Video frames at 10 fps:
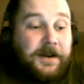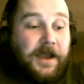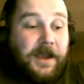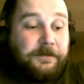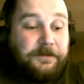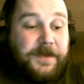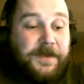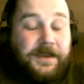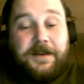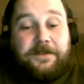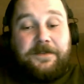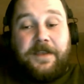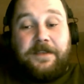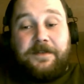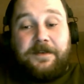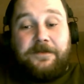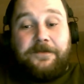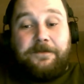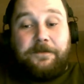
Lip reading: I was being an insensitive.